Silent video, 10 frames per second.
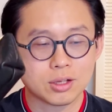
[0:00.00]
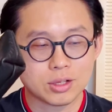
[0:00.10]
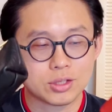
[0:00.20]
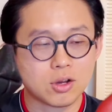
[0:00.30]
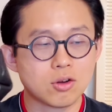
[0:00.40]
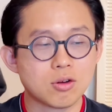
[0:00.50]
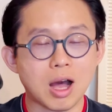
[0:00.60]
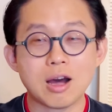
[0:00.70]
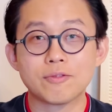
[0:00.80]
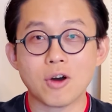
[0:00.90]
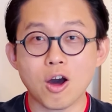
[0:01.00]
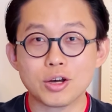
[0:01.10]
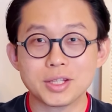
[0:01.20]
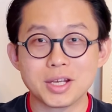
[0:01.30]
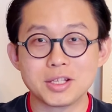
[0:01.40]
So out of
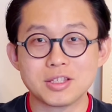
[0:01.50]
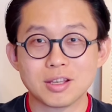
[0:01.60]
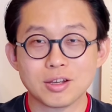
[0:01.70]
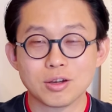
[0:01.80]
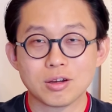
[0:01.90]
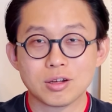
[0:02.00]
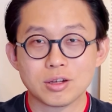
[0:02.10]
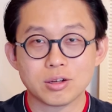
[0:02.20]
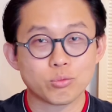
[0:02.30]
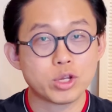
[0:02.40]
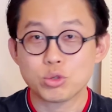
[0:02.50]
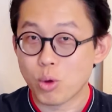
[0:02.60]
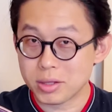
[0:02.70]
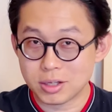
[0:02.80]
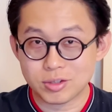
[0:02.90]
all these, which
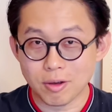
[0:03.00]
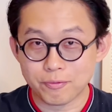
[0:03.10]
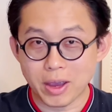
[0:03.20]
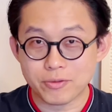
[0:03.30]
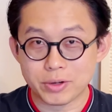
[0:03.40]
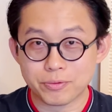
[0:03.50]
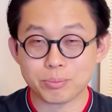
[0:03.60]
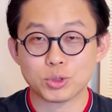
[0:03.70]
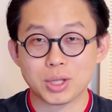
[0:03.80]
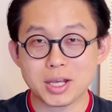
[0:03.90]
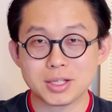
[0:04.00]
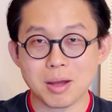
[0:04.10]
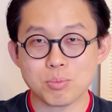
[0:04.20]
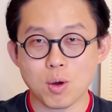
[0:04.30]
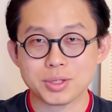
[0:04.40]
one is your favorite from today's
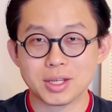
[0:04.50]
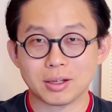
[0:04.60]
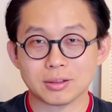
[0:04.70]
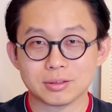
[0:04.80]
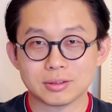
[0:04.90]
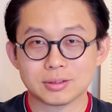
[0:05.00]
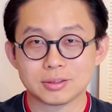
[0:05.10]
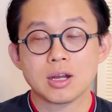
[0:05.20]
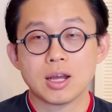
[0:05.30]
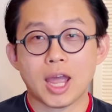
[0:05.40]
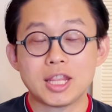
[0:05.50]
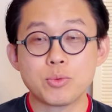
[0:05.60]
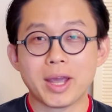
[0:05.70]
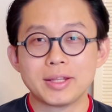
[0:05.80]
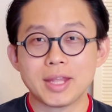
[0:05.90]
unboxing?
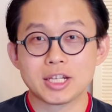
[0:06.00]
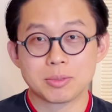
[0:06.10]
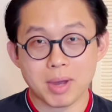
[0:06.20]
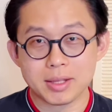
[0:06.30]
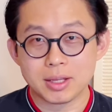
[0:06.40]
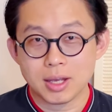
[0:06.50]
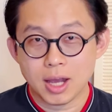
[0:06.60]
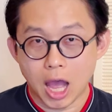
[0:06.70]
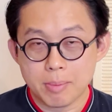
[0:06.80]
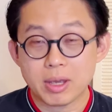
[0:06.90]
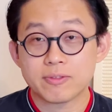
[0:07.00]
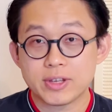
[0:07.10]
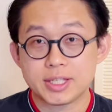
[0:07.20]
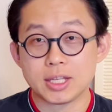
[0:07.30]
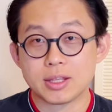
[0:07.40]
Anyway, next month I may
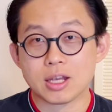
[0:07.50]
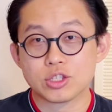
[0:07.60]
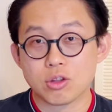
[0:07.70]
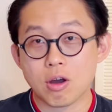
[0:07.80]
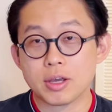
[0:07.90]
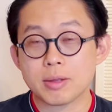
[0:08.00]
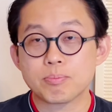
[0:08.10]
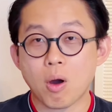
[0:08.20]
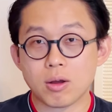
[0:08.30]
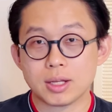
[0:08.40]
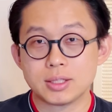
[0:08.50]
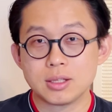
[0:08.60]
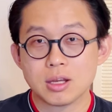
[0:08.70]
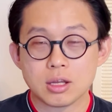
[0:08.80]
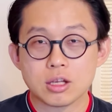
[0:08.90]
visit their store in Portland,
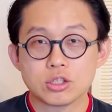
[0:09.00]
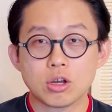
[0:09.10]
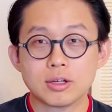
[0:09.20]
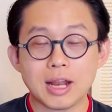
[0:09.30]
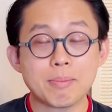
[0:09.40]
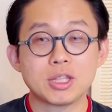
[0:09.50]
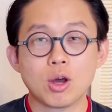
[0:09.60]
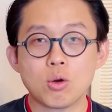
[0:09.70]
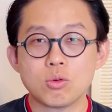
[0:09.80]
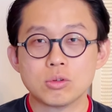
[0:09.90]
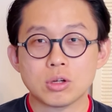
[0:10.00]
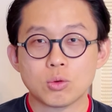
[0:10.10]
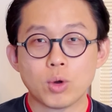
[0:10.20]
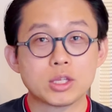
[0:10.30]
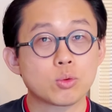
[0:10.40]
so let me know
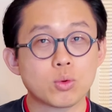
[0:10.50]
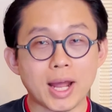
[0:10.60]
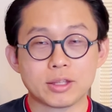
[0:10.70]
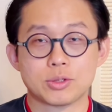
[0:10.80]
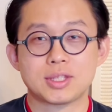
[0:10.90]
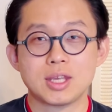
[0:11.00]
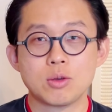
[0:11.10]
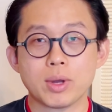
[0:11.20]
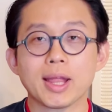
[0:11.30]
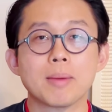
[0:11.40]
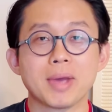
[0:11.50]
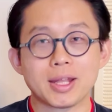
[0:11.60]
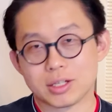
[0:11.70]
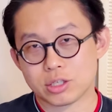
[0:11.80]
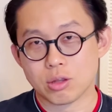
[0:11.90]
what you would like to see when I'm at
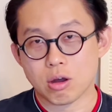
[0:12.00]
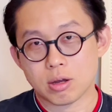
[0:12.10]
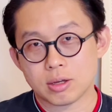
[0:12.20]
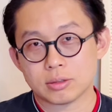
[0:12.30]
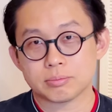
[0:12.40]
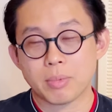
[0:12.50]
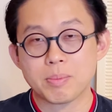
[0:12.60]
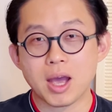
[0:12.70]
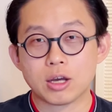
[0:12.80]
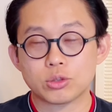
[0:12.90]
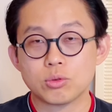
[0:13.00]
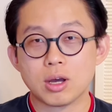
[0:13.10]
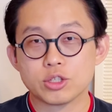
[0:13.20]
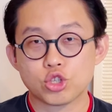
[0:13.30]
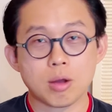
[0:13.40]
the store. Maybe I'll do
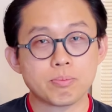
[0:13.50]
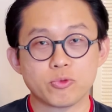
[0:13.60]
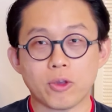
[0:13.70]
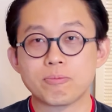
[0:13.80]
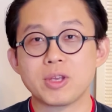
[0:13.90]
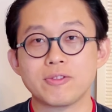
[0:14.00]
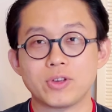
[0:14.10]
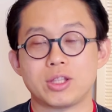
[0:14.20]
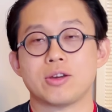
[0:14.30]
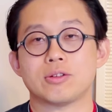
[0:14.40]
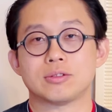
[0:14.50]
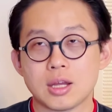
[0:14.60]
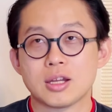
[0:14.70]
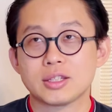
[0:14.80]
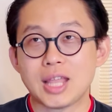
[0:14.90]
a shop with me video.
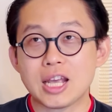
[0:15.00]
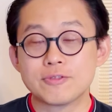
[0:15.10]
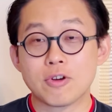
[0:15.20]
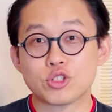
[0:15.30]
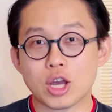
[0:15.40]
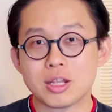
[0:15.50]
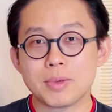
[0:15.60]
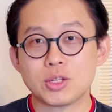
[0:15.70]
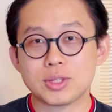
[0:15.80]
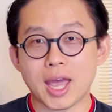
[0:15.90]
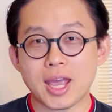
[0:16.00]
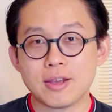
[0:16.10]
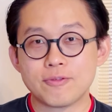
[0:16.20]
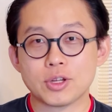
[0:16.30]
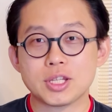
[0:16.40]
Thanks for joining me today
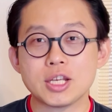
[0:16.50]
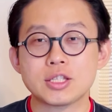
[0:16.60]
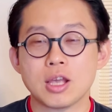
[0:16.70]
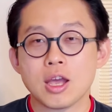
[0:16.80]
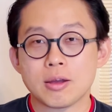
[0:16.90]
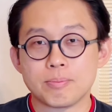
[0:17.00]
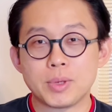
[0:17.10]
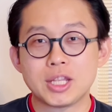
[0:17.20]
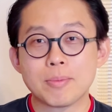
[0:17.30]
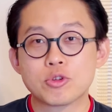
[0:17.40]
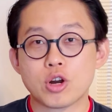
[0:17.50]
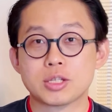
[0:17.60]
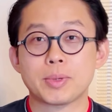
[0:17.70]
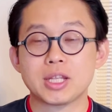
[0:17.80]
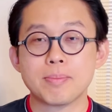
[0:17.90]
for this medium
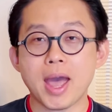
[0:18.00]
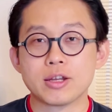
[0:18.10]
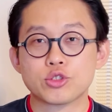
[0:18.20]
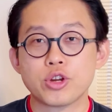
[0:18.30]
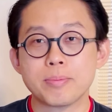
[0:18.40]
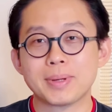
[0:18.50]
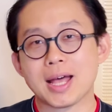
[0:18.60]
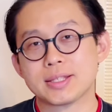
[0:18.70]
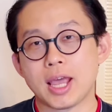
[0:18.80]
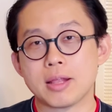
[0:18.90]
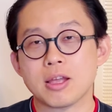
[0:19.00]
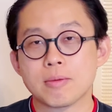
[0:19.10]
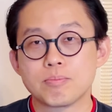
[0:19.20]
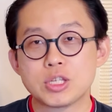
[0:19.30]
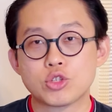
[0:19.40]
crossbody bag 3+8
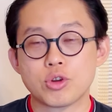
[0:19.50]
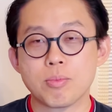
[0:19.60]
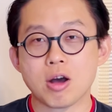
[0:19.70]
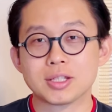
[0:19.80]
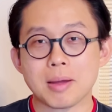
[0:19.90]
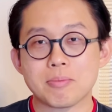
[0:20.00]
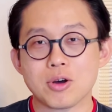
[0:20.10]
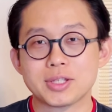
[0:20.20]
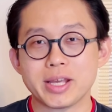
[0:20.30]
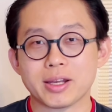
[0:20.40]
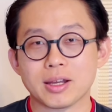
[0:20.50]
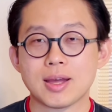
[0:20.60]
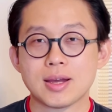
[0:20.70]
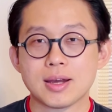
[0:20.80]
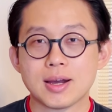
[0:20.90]
mystery box unboxing.
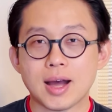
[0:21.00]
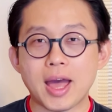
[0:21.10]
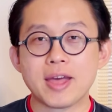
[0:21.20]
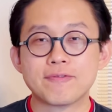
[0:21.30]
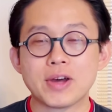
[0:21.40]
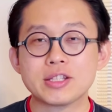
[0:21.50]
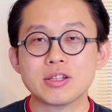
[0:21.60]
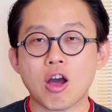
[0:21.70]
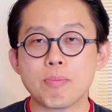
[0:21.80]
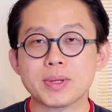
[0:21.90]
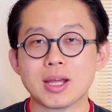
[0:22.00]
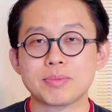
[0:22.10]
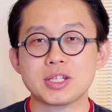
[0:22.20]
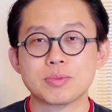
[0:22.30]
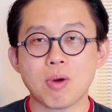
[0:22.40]
I have fun open up
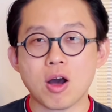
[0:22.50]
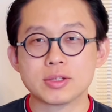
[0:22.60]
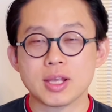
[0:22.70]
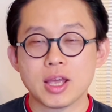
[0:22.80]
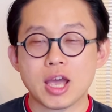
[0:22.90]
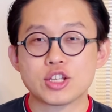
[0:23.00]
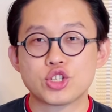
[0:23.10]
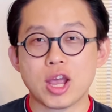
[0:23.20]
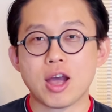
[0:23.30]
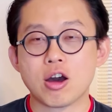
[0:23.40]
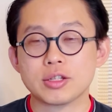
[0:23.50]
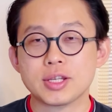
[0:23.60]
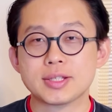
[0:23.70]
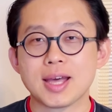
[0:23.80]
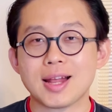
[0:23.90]
this box and share all
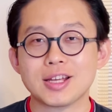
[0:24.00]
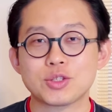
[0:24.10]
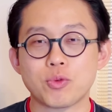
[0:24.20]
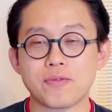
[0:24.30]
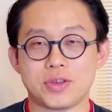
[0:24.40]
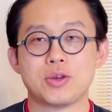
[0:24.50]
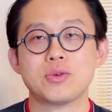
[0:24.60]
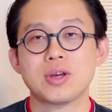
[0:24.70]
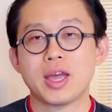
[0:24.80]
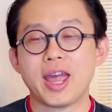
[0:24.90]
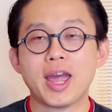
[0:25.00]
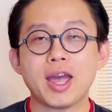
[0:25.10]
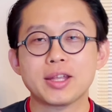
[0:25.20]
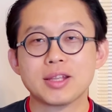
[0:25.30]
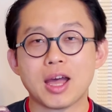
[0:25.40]
these colors with you,
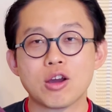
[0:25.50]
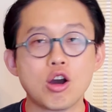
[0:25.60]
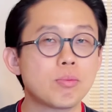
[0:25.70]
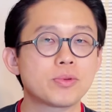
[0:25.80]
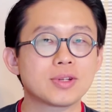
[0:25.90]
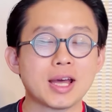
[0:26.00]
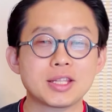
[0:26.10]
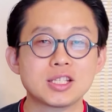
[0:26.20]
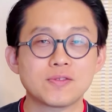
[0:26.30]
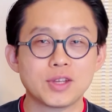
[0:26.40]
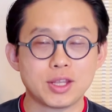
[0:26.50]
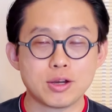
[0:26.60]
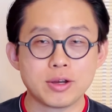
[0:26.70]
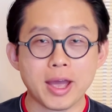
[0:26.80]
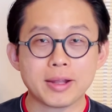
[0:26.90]
and I hope you like this
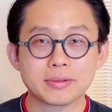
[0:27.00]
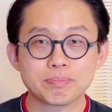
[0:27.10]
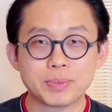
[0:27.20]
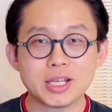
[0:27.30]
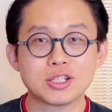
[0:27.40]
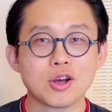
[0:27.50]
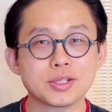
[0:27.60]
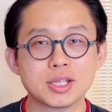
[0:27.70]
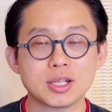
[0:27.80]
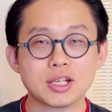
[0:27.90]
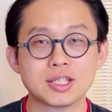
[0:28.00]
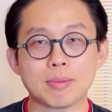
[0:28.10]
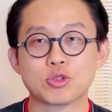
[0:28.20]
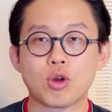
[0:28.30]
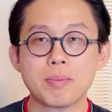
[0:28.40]
video, and please consider
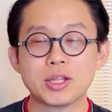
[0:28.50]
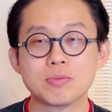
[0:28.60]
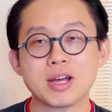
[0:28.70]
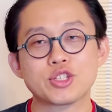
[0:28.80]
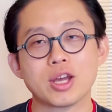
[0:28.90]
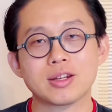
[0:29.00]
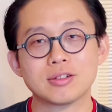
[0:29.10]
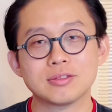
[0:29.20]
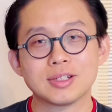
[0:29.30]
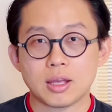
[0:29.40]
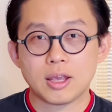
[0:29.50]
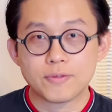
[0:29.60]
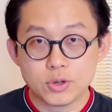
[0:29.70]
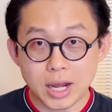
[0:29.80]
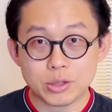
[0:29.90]
subscribing to my channel. If
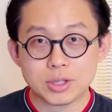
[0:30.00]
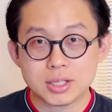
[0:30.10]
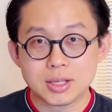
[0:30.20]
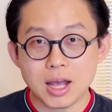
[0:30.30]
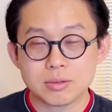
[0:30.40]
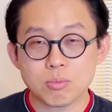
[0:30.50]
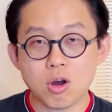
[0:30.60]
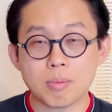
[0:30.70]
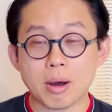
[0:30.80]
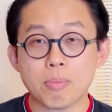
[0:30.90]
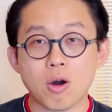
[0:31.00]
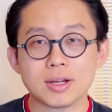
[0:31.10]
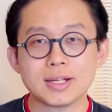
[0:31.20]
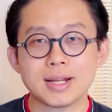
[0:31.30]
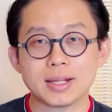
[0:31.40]
you like to discuss more about
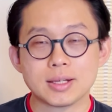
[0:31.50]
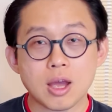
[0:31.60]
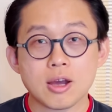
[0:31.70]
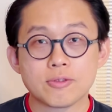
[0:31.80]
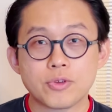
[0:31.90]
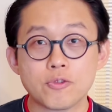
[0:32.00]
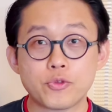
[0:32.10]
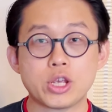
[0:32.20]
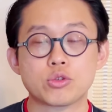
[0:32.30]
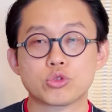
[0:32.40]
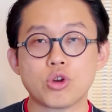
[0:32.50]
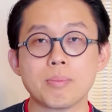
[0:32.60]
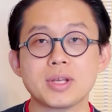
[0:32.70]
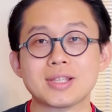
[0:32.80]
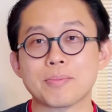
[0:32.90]
Portland leather, feel free to drop
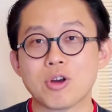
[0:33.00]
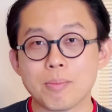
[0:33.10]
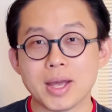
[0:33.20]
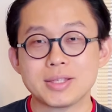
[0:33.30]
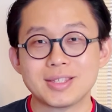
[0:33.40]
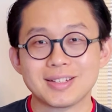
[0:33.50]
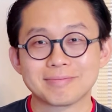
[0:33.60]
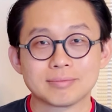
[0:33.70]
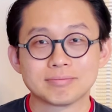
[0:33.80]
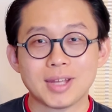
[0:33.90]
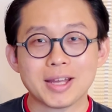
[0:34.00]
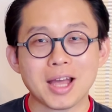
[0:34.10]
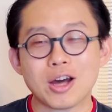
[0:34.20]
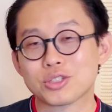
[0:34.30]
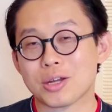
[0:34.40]
me some comments, and
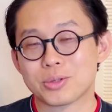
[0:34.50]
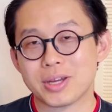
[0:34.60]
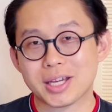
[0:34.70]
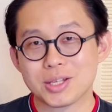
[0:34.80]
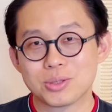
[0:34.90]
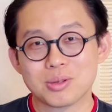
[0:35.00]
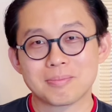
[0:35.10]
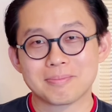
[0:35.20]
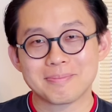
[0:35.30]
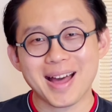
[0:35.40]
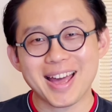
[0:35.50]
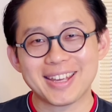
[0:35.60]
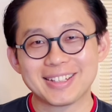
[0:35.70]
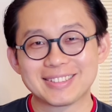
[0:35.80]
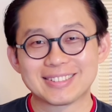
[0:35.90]
I'll talk to you again soon. Bye!